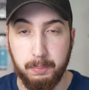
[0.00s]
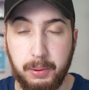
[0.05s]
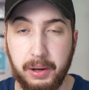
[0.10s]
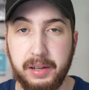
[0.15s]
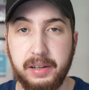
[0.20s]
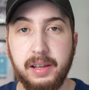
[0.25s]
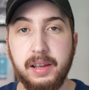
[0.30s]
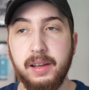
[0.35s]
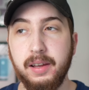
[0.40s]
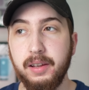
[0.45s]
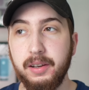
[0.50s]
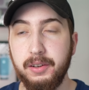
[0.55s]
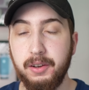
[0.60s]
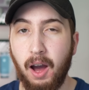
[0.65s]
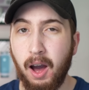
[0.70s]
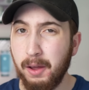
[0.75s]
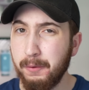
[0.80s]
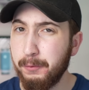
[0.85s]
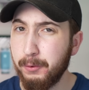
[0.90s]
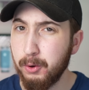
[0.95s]
but
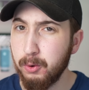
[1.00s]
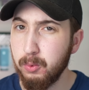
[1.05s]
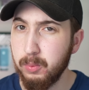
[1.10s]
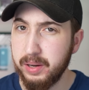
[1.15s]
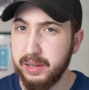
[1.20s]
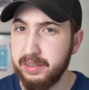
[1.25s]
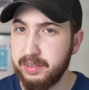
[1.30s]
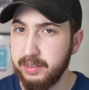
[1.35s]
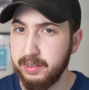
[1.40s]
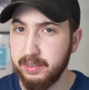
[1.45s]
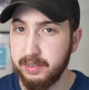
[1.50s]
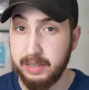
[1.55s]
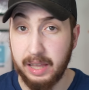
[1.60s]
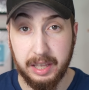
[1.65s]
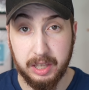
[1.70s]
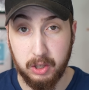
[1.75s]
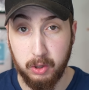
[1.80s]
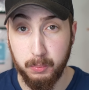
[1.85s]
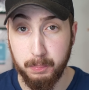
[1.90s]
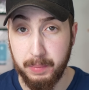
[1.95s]
not for reasons
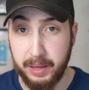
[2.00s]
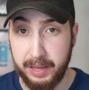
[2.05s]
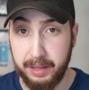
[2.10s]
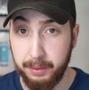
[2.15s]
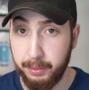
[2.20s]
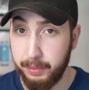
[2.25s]
that you may